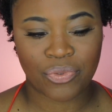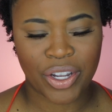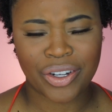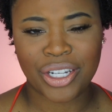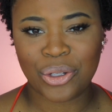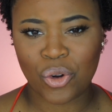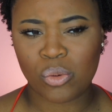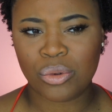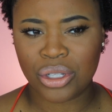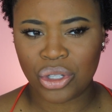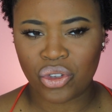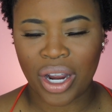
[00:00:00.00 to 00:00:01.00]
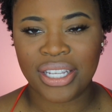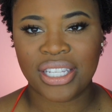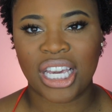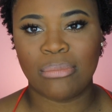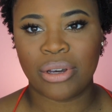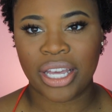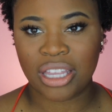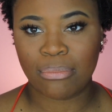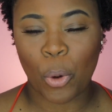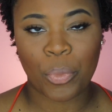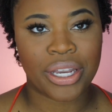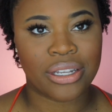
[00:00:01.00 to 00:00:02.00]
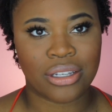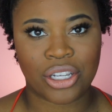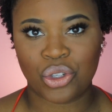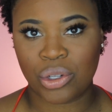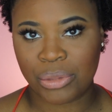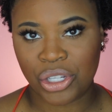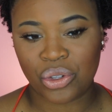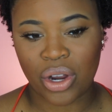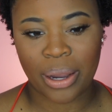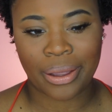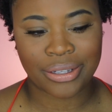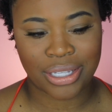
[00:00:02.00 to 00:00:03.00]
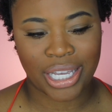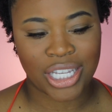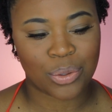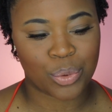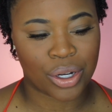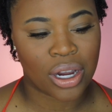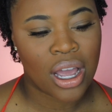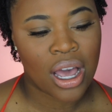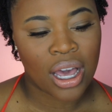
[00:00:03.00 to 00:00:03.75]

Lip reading: very normal to dry skin, but at the moment it's extremely dry because I guess we're